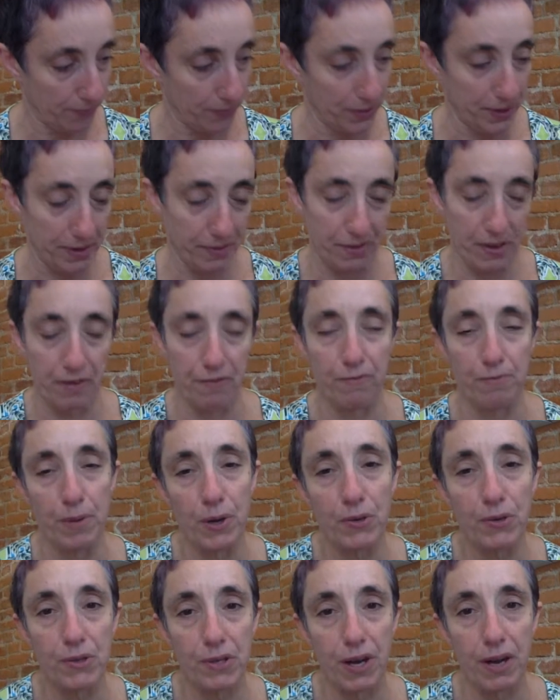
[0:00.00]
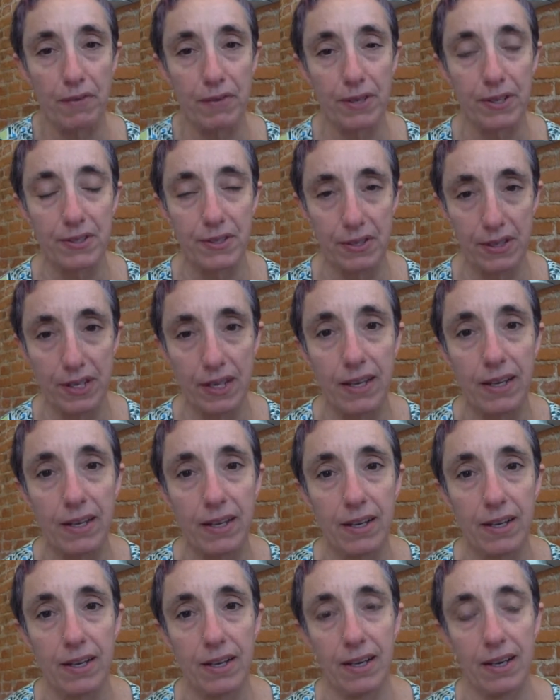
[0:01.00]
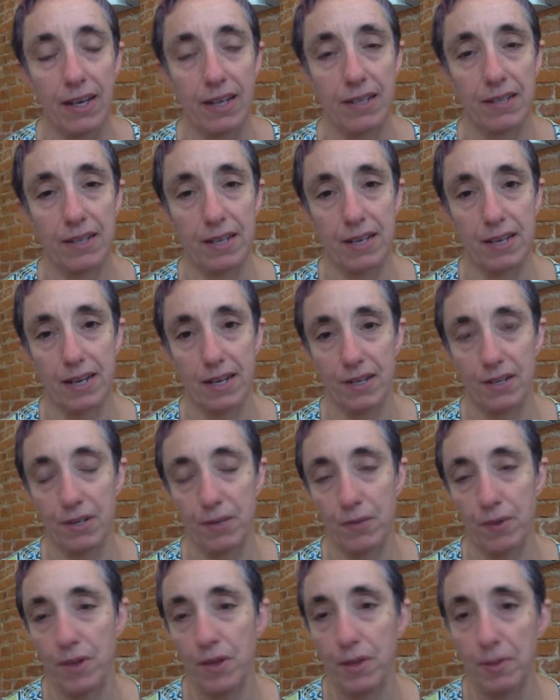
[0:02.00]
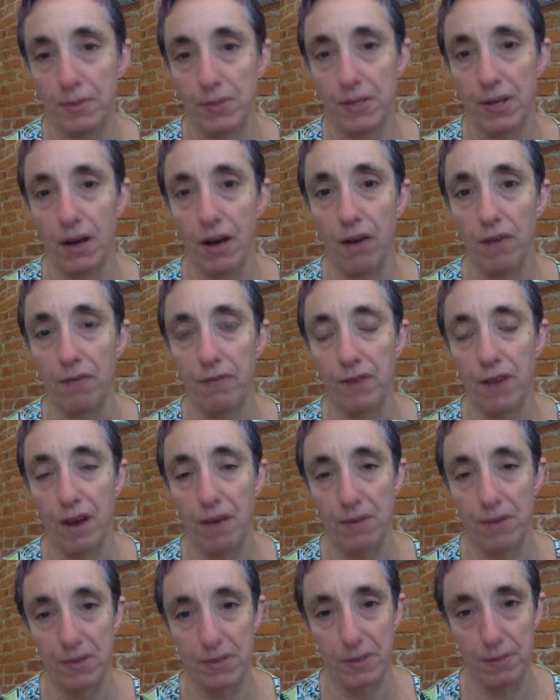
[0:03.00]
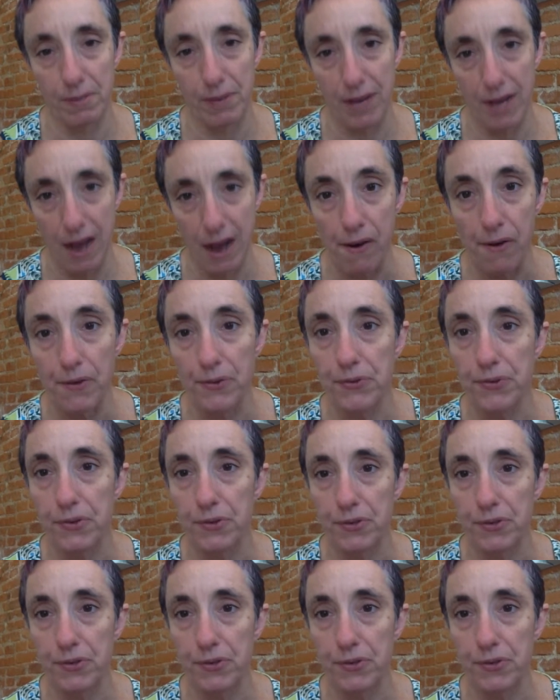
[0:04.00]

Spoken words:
And most obviously, it's a connection with himself, not with somebody else.